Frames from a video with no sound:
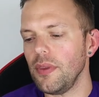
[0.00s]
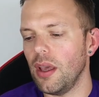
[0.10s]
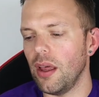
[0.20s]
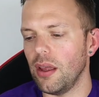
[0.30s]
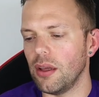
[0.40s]

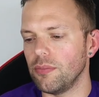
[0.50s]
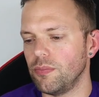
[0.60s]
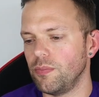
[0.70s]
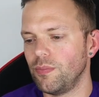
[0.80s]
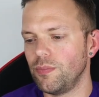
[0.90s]

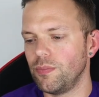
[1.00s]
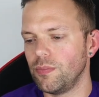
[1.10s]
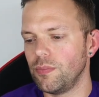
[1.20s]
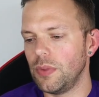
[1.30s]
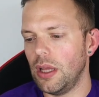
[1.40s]
Um,
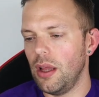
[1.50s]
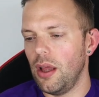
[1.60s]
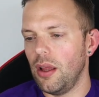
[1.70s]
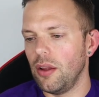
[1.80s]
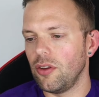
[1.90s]

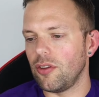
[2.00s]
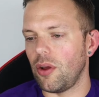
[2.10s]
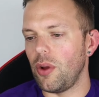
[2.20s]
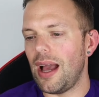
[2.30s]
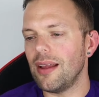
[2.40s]

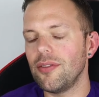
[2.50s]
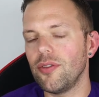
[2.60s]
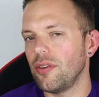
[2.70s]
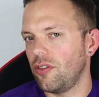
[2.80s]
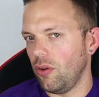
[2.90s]
so as
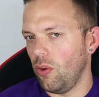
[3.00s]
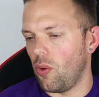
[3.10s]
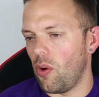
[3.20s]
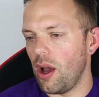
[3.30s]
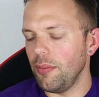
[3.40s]
for a
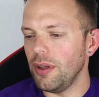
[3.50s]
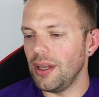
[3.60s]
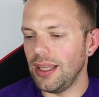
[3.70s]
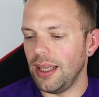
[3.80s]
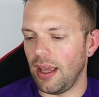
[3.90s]
score, I'm going
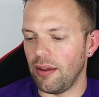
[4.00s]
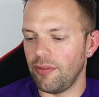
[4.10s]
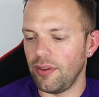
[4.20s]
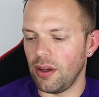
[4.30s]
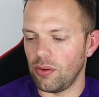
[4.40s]
to
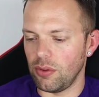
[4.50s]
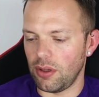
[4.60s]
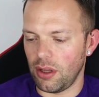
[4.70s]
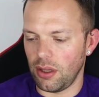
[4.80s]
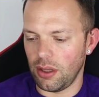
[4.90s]
give the
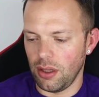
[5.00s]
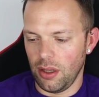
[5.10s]
older,